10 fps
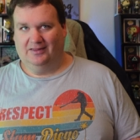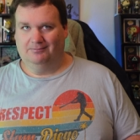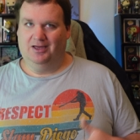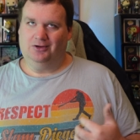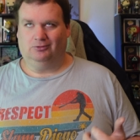
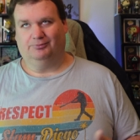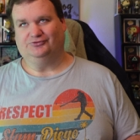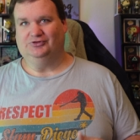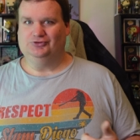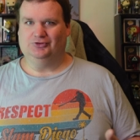that medical
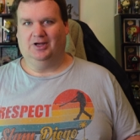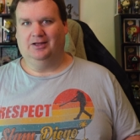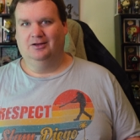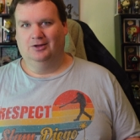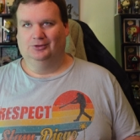procedure
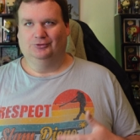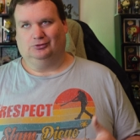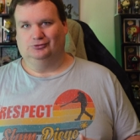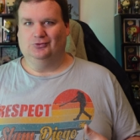I told